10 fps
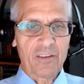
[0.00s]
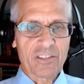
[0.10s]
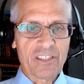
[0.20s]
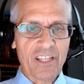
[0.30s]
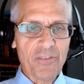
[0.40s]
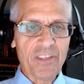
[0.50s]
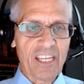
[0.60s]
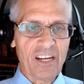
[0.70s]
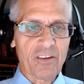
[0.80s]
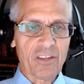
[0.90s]
There's nothing
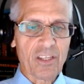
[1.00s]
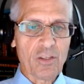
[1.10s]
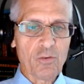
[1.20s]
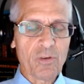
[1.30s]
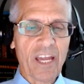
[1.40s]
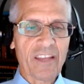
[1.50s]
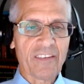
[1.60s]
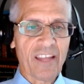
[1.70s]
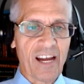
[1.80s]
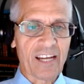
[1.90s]
here that you
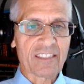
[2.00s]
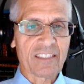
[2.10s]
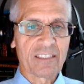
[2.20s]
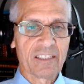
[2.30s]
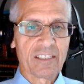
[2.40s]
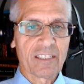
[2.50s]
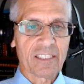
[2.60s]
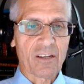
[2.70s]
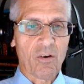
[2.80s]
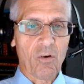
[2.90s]
cannot
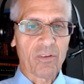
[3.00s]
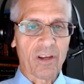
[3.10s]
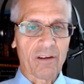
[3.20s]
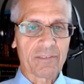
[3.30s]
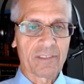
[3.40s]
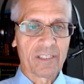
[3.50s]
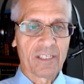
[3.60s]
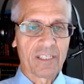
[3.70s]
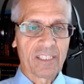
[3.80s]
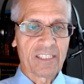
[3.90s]
get a hold of.
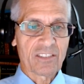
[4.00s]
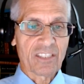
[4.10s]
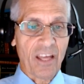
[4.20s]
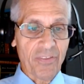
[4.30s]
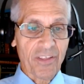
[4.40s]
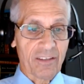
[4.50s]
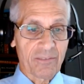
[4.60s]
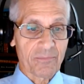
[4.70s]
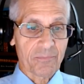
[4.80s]
There's nothing.